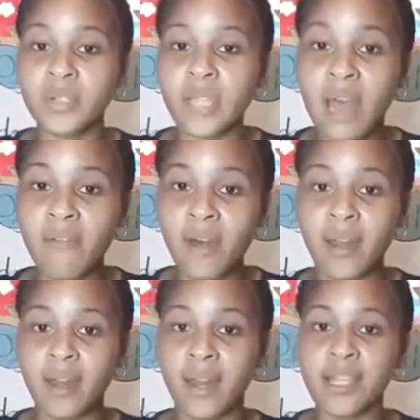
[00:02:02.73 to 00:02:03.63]

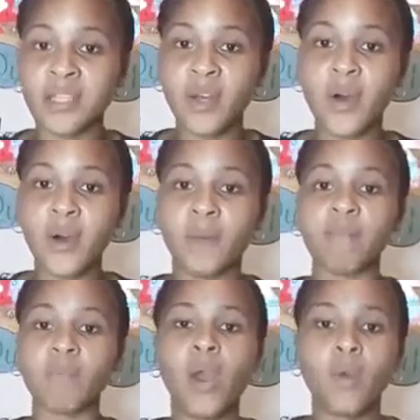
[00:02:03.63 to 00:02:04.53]
7. Let's
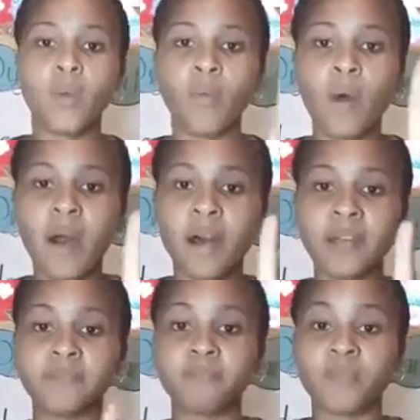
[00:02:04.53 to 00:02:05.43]
go.
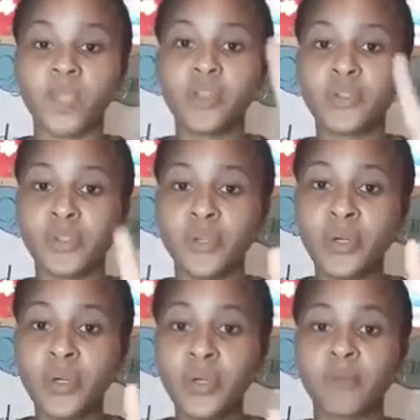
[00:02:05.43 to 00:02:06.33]
1,
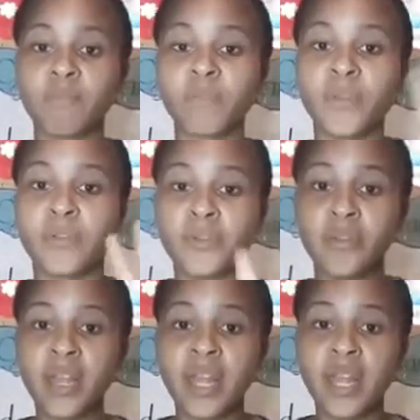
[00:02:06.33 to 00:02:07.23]
2,
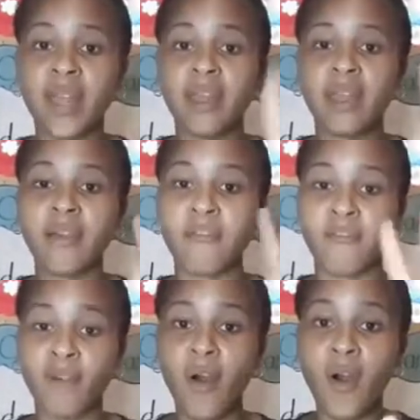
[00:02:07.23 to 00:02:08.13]
3,
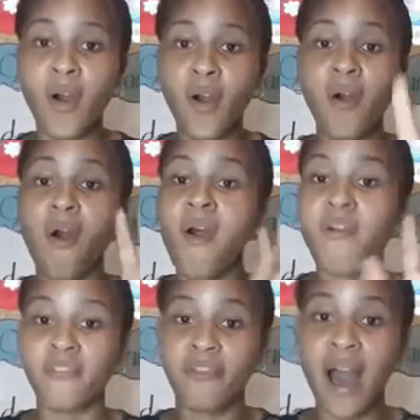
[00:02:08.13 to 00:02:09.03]
4,
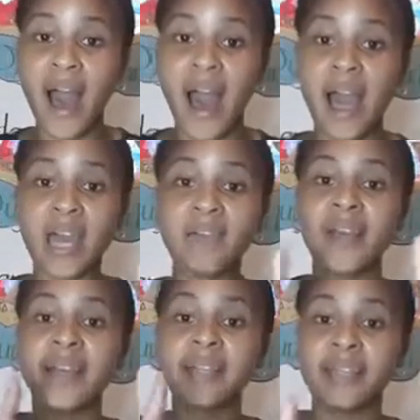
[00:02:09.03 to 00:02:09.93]
5,
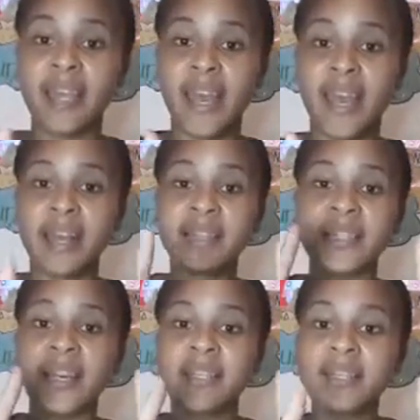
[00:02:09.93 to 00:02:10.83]
6,
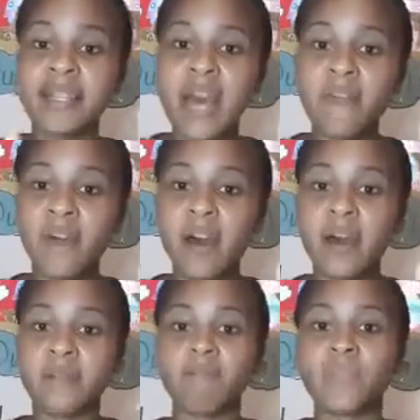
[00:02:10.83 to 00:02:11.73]

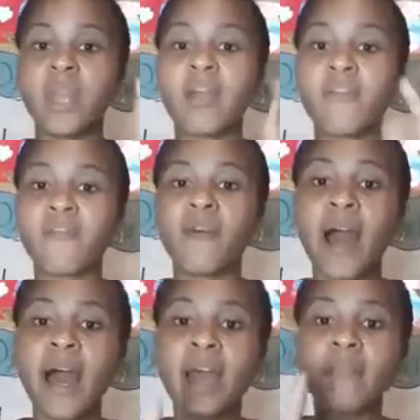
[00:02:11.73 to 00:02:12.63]
7.
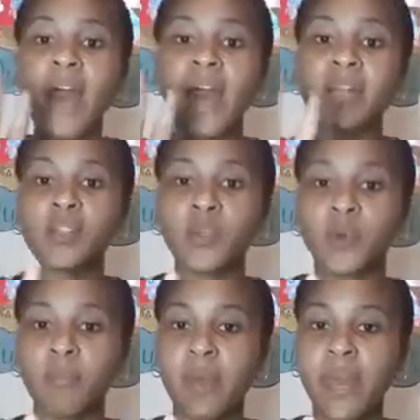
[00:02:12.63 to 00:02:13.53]
5 and
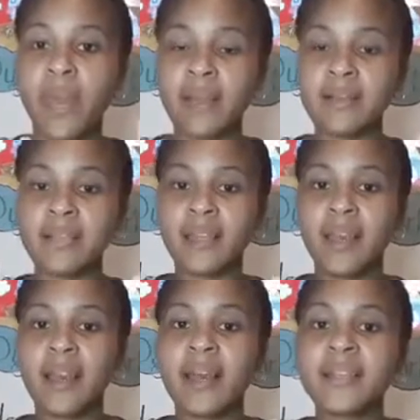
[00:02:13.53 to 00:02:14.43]
2 makes...
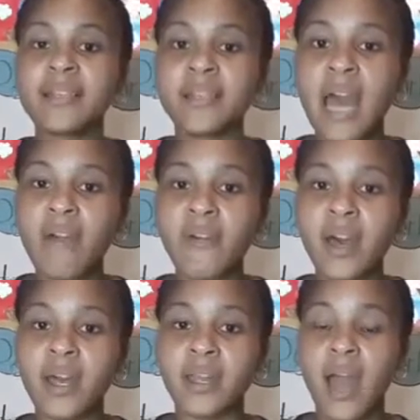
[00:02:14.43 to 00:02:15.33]

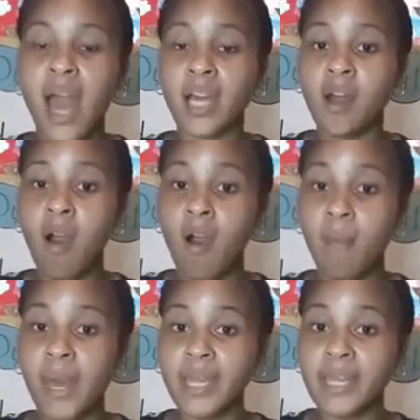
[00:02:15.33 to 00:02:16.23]
7. And how
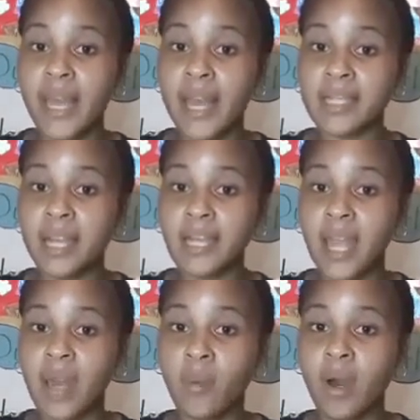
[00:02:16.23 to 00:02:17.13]
many days are
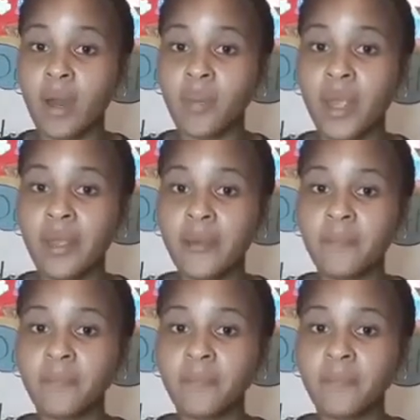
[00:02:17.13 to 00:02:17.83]
there in 1 week?